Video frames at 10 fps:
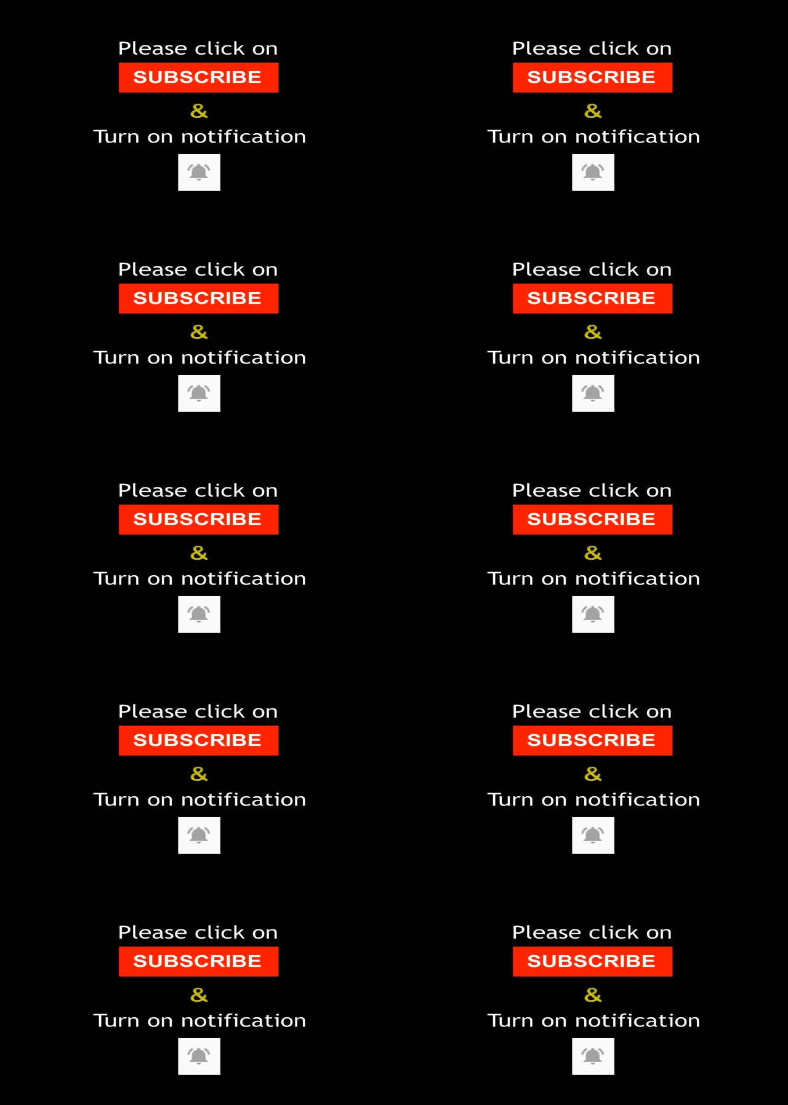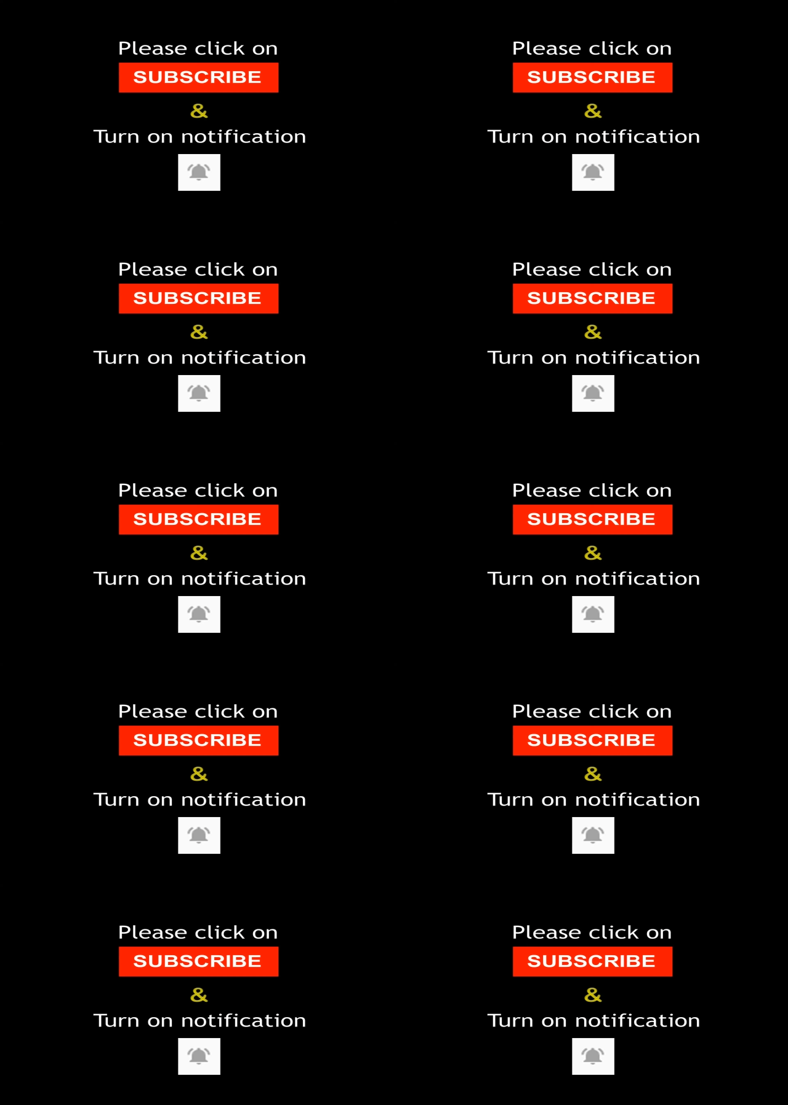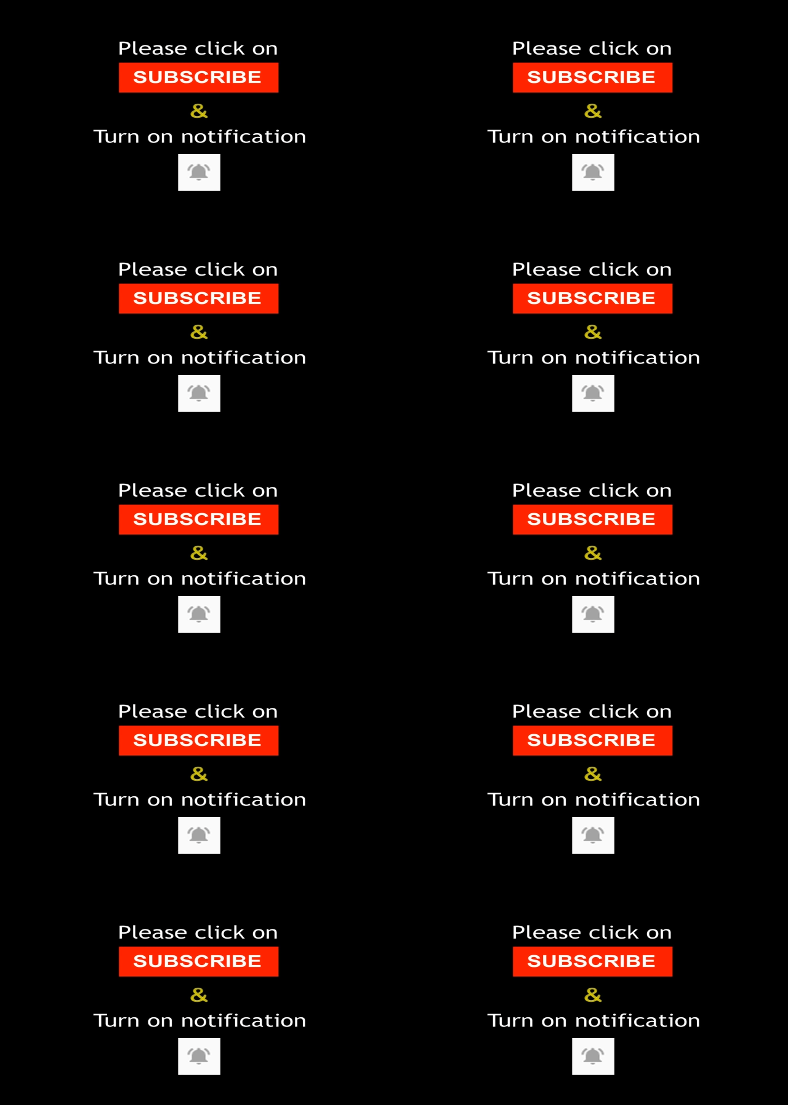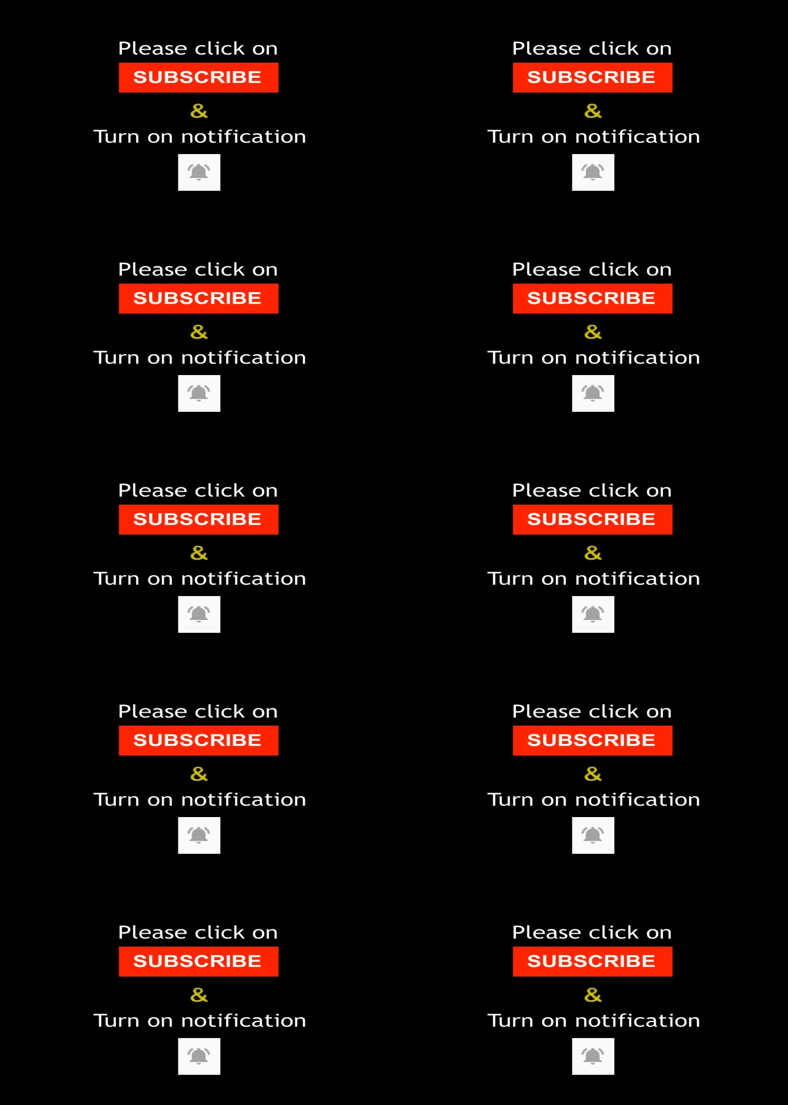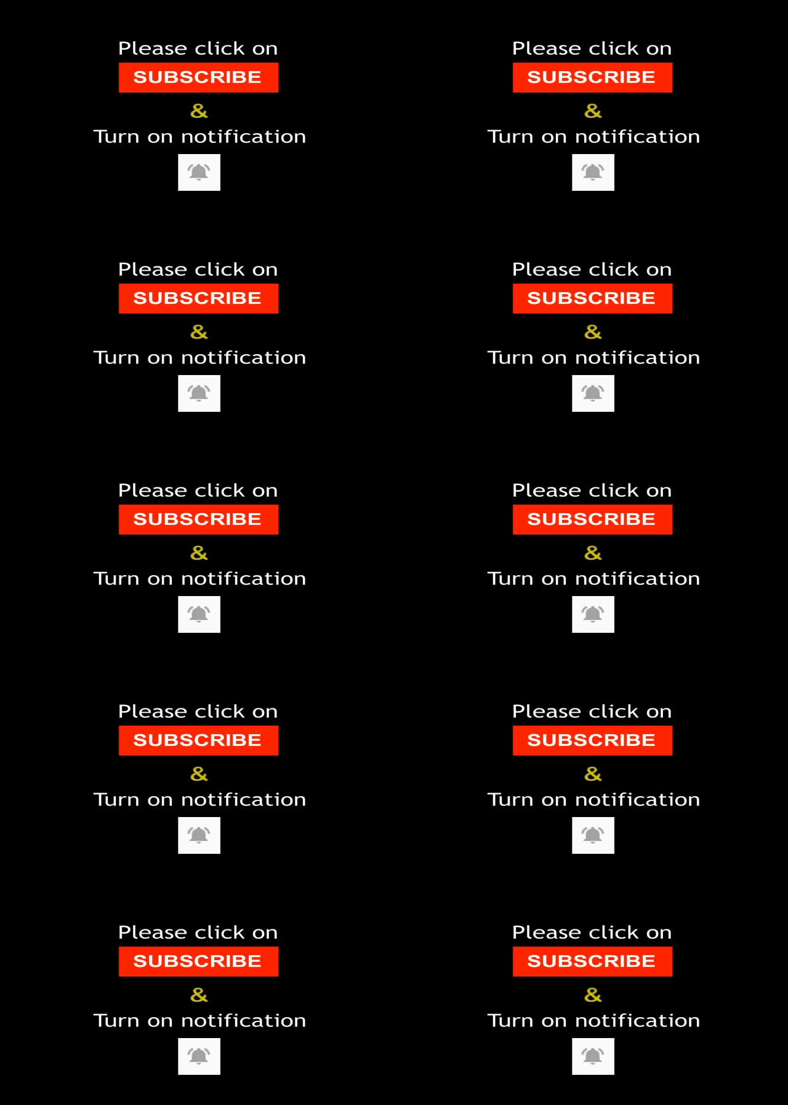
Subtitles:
[unreadable: no face in view]